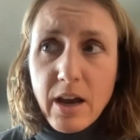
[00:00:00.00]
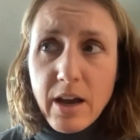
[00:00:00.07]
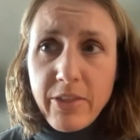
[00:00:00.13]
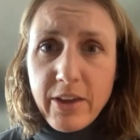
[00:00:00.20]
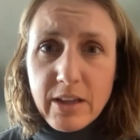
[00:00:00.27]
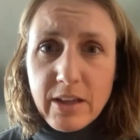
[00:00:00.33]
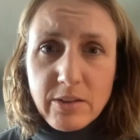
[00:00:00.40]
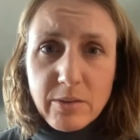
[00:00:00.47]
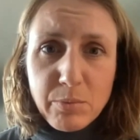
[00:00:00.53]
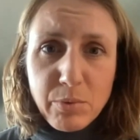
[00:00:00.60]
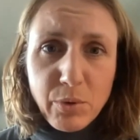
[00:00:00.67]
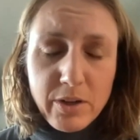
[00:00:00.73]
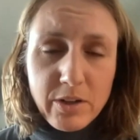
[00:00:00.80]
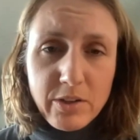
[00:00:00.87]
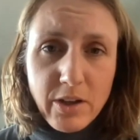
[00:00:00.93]
I think it's
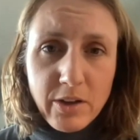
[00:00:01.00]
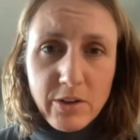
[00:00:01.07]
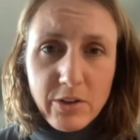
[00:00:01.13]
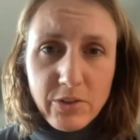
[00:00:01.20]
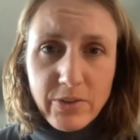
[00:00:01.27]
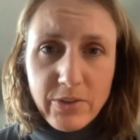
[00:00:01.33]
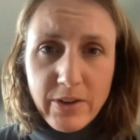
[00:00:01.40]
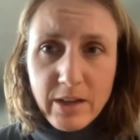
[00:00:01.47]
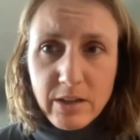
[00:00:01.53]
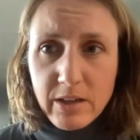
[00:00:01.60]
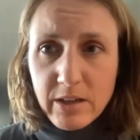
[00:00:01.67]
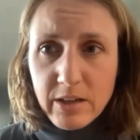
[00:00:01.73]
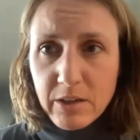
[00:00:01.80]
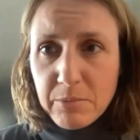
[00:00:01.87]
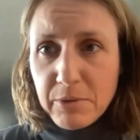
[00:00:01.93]
important to understand
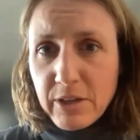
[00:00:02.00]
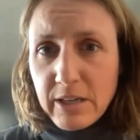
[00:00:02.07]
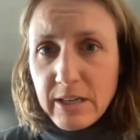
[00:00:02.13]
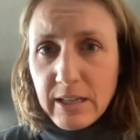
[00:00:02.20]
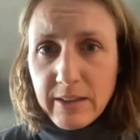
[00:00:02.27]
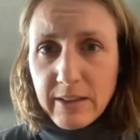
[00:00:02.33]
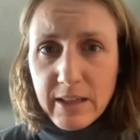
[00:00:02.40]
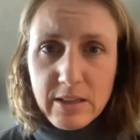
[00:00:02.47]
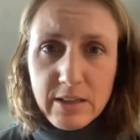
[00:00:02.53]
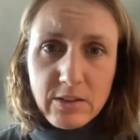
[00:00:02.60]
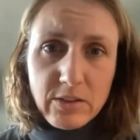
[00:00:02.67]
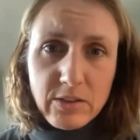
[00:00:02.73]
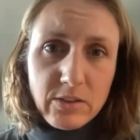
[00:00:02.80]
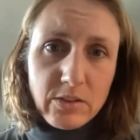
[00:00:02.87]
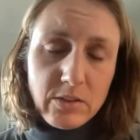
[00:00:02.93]
in a community like
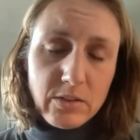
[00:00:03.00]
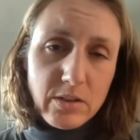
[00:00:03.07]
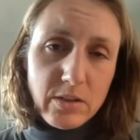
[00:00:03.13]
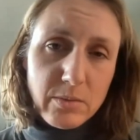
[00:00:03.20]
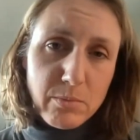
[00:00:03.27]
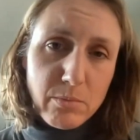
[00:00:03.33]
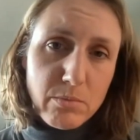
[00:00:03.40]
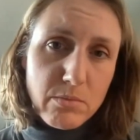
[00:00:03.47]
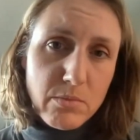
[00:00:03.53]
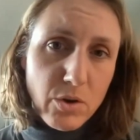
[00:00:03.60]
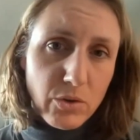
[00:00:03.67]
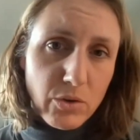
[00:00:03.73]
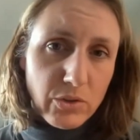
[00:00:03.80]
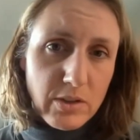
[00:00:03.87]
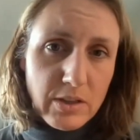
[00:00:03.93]
this,
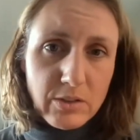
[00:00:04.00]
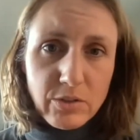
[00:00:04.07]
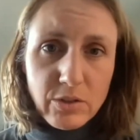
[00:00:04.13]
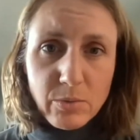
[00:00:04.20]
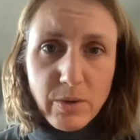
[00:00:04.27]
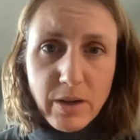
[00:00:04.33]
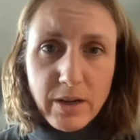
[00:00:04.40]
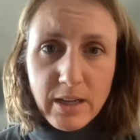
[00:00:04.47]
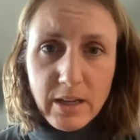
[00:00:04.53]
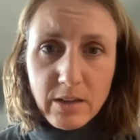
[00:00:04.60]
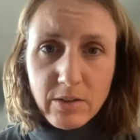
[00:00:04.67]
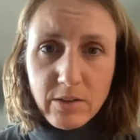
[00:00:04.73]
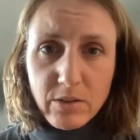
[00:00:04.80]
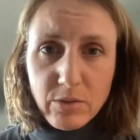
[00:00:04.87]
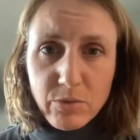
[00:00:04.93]
most things are
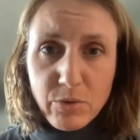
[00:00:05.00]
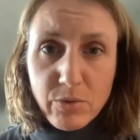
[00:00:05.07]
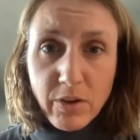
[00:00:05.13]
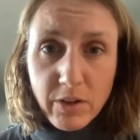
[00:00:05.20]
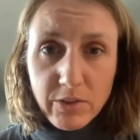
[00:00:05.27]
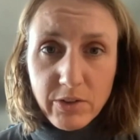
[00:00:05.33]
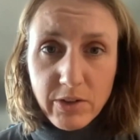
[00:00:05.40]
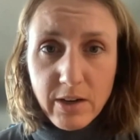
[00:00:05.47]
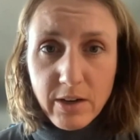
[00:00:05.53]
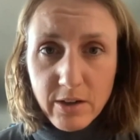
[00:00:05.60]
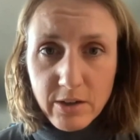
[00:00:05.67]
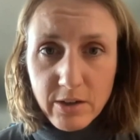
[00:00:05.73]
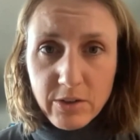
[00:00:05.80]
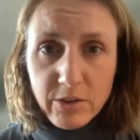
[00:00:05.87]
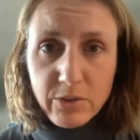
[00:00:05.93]
running through
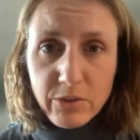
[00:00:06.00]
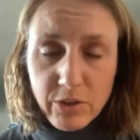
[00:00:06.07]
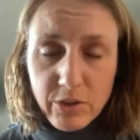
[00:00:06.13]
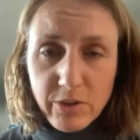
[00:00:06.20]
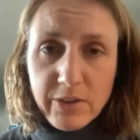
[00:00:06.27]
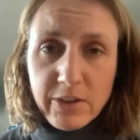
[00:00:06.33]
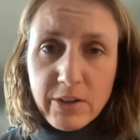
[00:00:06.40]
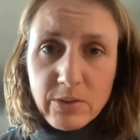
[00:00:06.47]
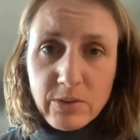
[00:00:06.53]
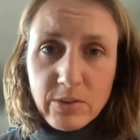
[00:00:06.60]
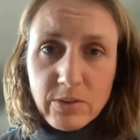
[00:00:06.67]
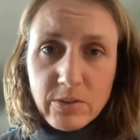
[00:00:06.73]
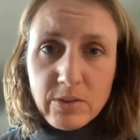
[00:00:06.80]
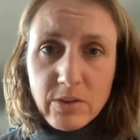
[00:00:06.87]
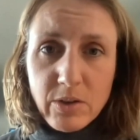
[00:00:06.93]
volunteer service.
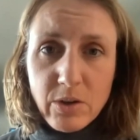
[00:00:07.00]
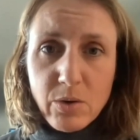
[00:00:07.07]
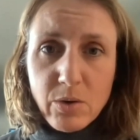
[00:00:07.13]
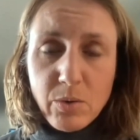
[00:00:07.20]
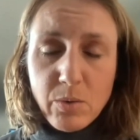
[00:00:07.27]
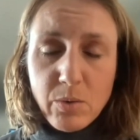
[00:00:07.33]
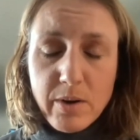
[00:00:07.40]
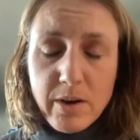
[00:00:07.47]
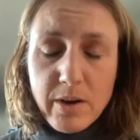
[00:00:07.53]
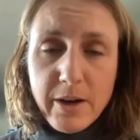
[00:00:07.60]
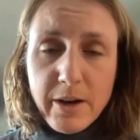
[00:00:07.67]
So